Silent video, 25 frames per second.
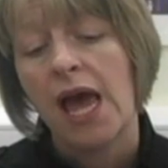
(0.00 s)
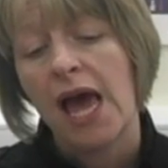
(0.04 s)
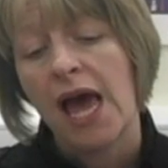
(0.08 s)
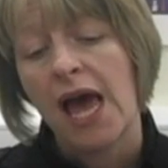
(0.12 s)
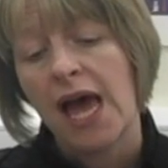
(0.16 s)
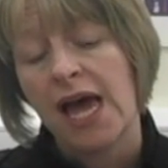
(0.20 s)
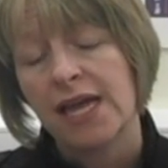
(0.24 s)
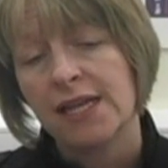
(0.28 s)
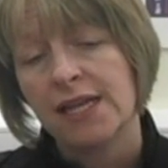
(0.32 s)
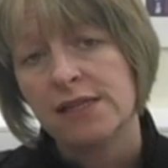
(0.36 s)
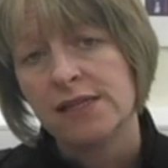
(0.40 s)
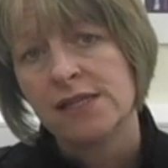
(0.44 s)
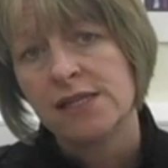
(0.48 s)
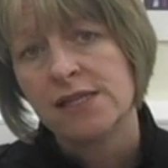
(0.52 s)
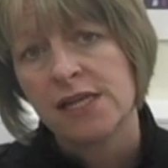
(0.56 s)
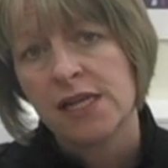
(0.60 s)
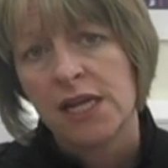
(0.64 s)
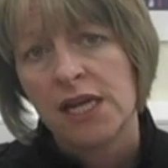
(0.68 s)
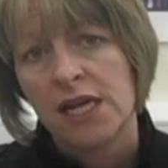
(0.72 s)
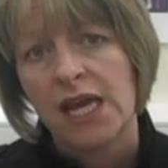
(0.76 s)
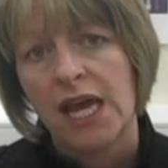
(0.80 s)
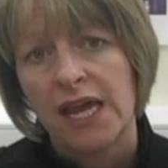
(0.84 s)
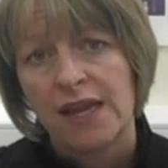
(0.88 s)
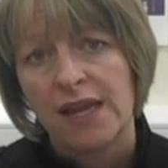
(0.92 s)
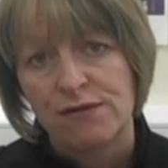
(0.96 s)
And
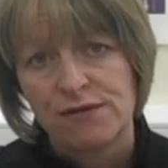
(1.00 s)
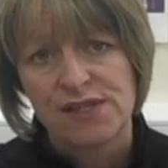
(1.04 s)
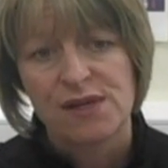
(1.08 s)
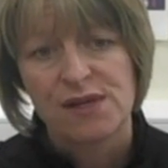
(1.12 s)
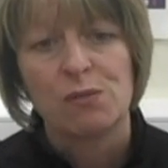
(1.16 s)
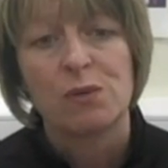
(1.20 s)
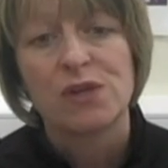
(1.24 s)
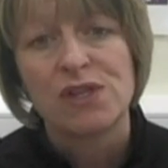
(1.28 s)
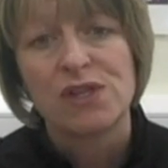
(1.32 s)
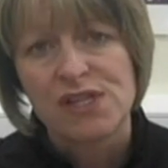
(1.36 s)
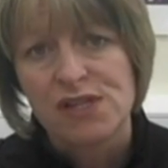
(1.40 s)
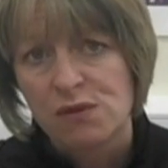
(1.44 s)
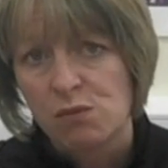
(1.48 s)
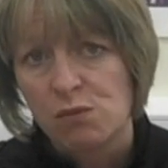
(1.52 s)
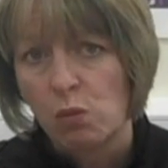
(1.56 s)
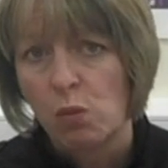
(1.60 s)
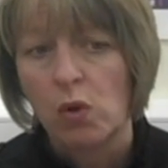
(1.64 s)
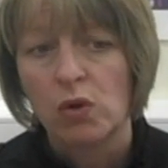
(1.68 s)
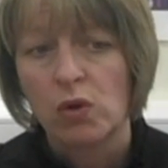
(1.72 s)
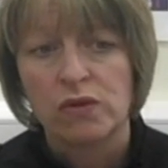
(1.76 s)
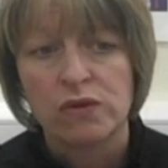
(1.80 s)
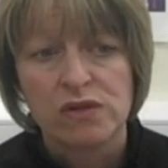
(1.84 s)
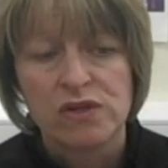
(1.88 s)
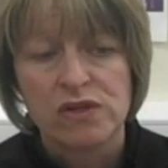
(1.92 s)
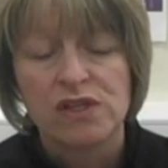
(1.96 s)
if someone doesn't
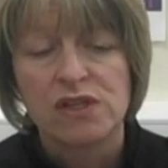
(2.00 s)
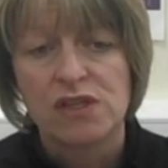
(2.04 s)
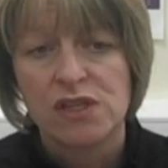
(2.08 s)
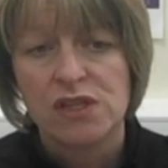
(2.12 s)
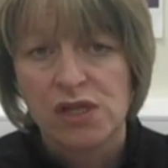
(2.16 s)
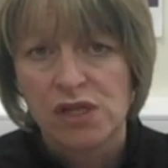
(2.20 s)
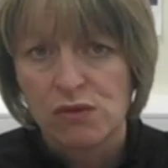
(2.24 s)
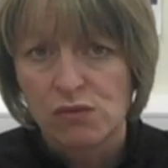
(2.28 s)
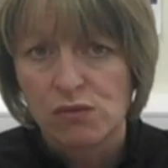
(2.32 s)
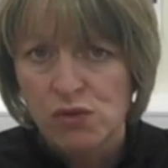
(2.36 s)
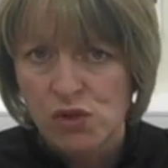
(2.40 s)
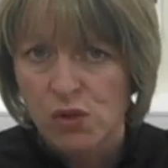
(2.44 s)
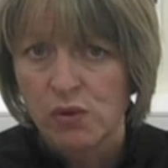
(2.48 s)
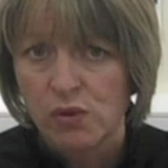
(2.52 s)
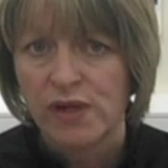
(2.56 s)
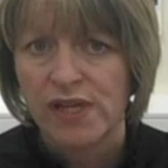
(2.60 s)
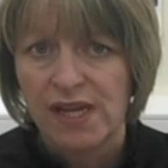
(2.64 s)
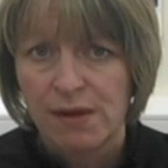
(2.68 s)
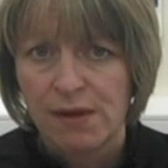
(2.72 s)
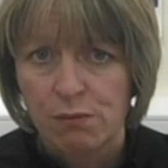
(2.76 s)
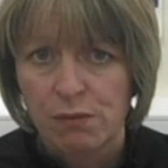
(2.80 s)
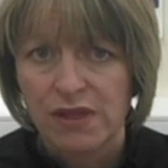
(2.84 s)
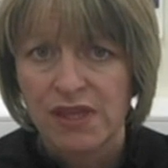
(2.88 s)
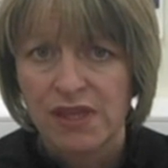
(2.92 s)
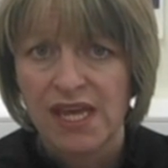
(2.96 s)
want to join
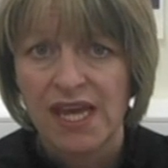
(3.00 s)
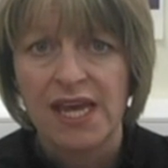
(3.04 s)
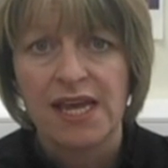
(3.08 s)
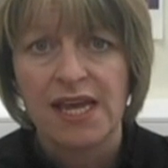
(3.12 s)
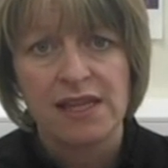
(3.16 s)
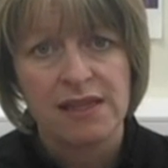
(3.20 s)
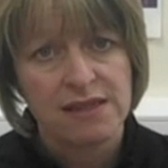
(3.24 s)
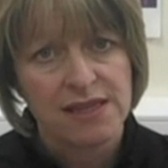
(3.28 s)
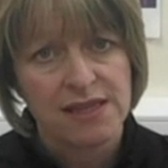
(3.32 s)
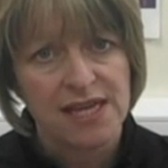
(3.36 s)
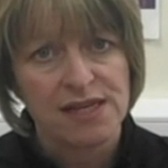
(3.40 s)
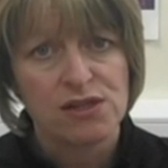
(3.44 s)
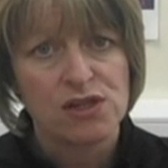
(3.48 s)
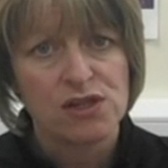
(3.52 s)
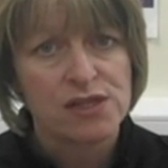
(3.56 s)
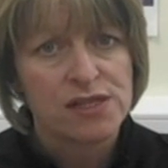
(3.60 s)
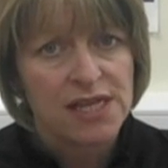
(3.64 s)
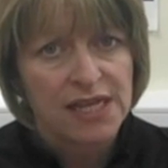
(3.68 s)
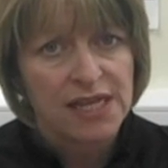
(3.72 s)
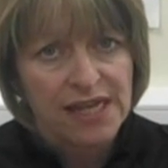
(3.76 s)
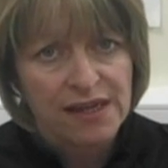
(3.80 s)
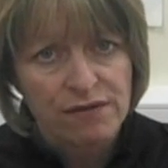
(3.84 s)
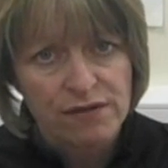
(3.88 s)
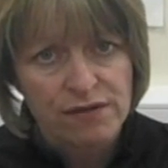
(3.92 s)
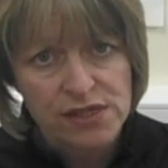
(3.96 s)
in with it, then just
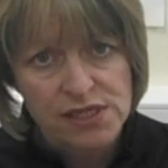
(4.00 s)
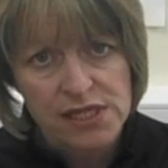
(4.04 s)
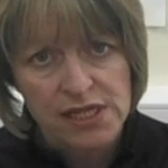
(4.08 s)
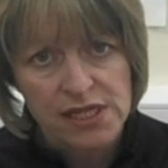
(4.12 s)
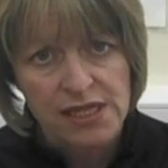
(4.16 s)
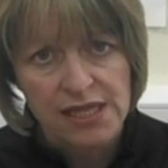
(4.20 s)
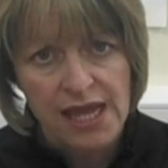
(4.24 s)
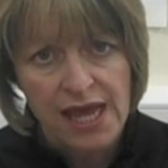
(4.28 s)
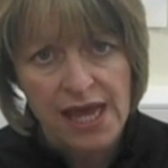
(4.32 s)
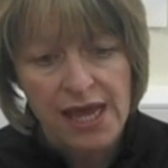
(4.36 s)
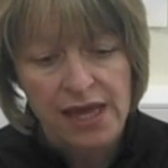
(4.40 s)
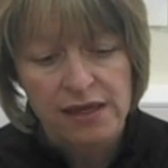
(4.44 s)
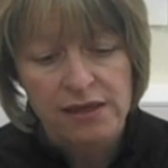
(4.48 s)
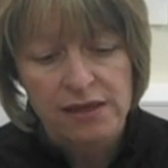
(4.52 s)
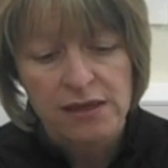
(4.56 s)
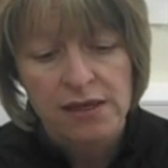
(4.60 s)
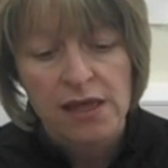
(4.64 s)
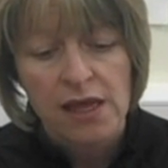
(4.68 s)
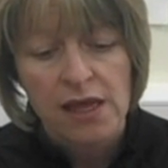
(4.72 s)
leave it at that.